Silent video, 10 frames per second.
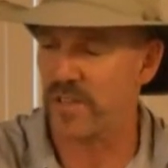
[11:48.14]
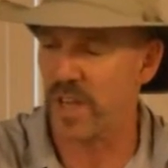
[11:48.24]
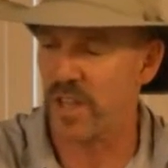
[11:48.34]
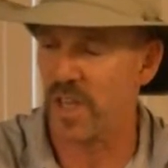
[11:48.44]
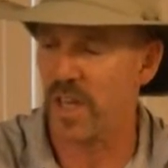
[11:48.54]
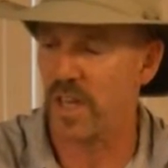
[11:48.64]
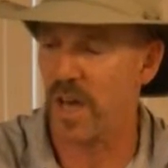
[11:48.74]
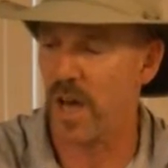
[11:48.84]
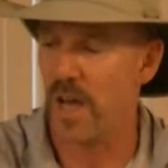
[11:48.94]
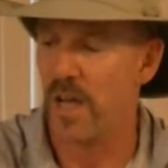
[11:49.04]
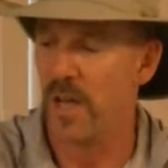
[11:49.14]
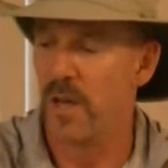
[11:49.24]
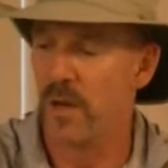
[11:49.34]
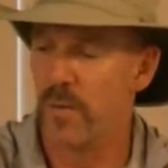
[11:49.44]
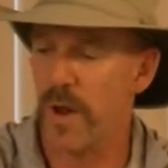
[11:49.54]
I think.
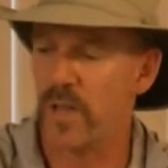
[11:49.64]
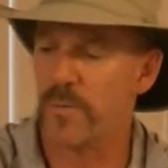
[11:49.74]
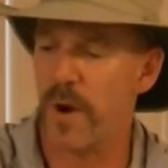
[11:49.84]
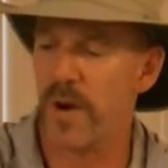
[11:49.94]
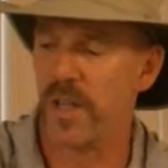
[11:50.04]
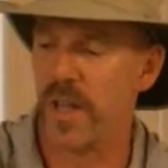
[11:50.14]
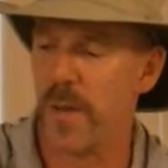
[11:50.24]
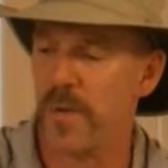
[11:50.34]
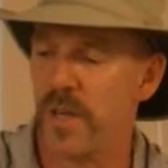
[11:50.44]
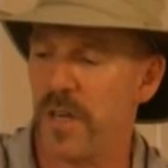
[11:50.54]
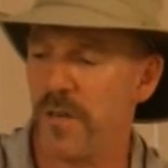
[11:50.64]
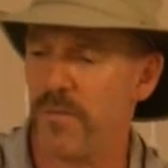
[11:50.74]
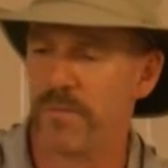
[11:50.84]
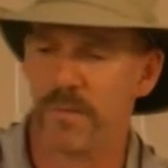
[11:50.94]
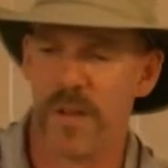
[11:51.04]
Raspberry, lemon, and
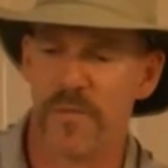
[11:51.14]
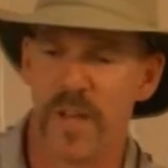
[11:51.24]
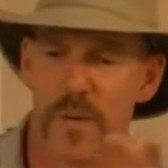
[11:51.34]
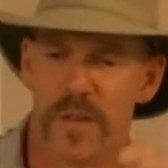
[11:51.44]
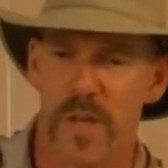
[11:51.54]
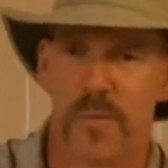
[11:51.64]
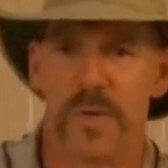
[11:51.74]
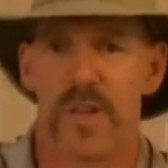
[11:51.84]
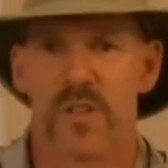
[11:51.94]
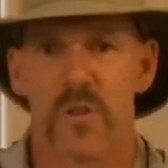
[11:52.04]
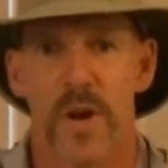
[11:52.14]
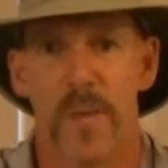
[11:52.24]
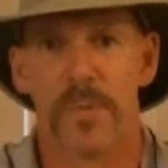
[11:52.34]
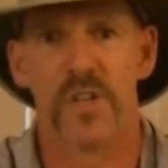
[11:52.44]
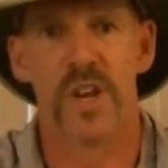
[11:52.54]
I forget what the other one is,
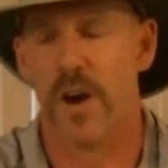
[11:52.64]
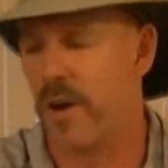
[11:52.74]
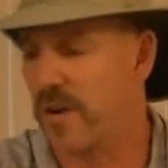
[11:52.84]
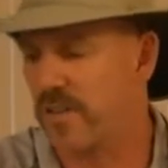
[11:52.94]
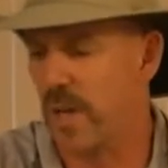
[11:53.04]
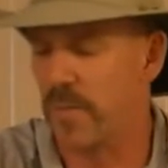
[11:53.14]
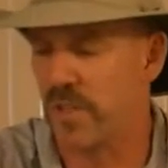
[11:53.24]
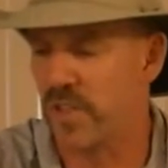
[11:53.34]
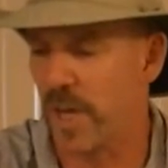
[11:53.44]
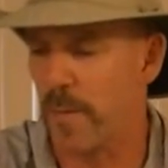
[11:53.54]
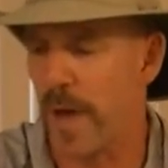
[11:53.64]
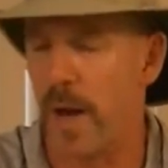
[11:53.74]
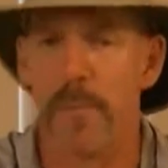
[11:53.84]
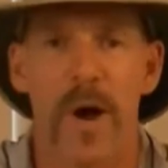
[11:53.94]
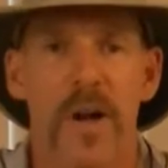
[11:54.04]
grape or cherry or something. Check them
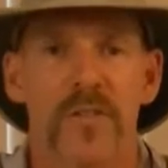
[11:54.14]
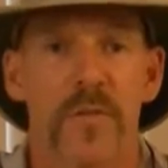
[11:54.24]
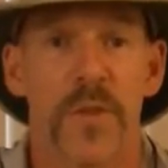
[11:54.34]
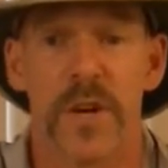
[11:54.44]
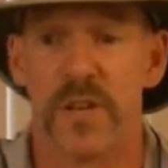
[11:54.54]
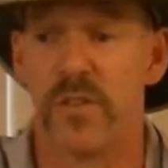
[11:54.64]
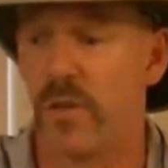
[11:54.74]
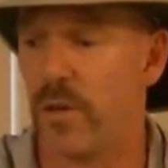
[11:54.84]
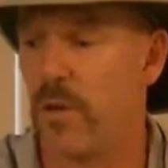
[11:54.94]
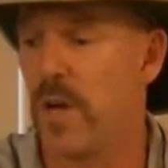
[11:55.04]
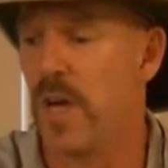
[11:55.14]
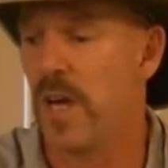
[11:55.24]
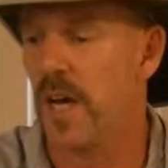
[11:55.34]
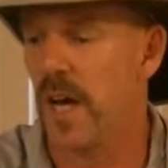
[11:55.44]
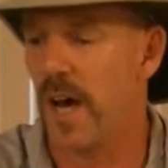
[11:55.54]
out. A box of 32.
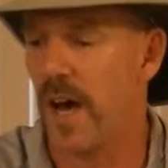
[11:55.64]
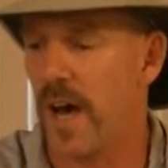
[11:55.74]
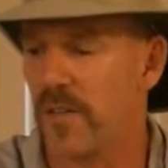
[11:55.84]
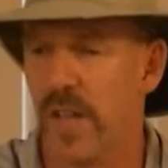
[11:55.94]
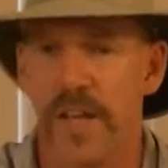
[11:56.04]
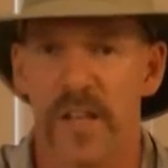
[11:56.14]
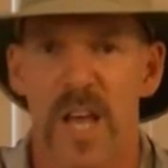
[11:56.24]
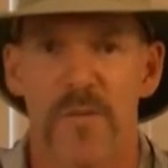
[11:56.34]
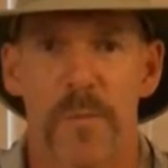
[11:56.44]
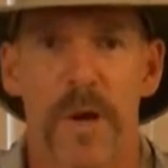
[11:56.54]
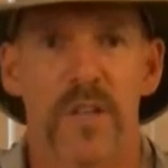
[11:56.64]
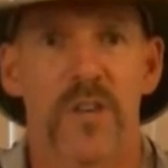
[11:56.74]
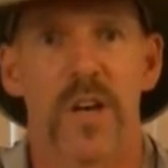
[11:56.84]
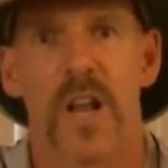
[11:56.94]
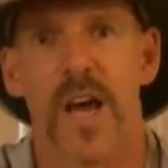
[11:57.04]
It's like $11
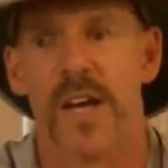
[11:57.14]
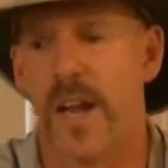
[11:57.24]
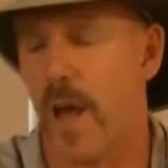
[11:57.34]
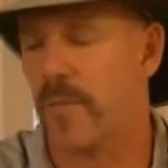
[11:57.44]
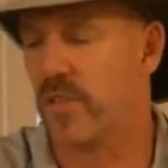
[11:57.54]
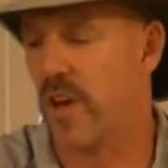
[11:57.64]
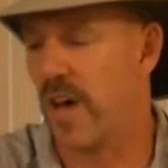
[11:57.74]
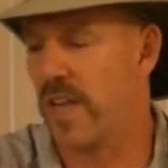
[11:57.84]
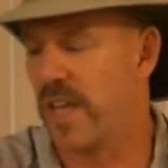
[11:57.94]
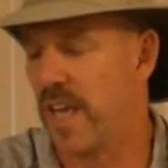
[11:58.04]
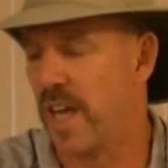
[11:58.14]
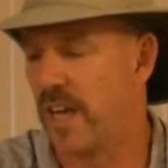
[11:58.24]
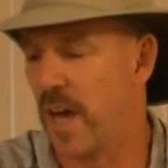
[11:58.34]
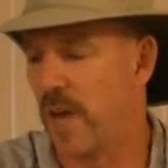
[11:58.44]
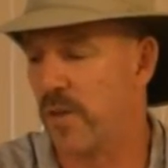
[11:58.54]
online at Amazon, and
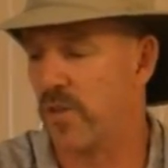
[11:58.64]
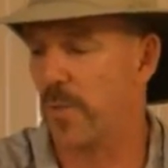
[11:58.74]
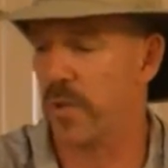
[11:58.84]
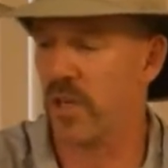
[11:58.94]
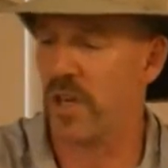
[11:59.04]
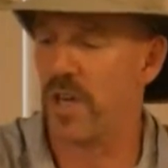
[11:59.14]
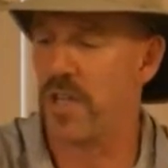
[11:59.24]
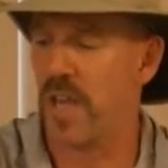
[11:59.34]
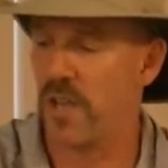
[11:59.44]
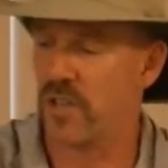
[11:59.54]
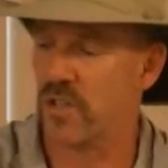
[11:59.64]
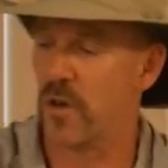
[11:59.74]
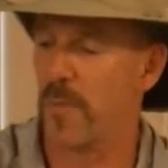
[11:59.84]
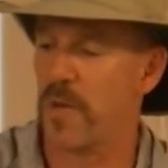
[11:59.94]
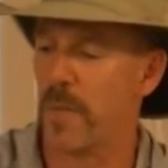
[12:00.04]
they're super good. And just
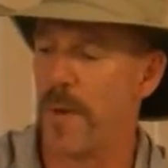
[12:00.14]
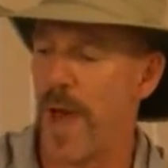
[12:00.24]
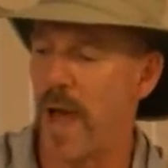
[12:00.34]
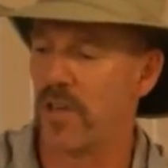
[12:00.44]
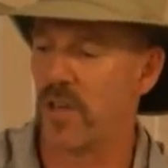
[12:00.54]
throw them in your pack. You